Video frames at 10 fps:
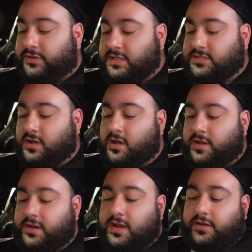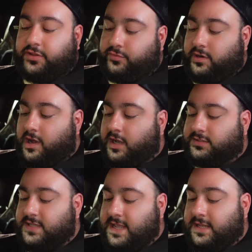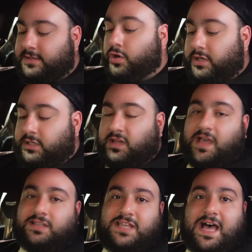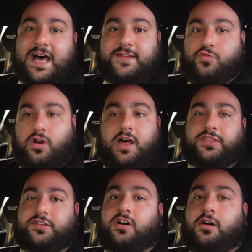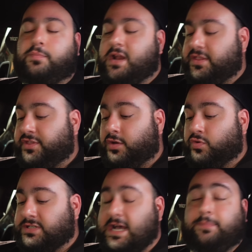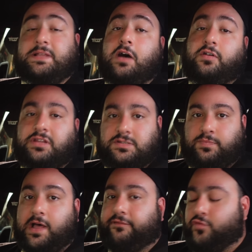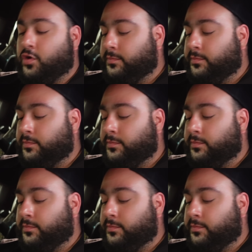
this on 93 octane. Would like to add more ethanol, but I think we're tapped out on this platform.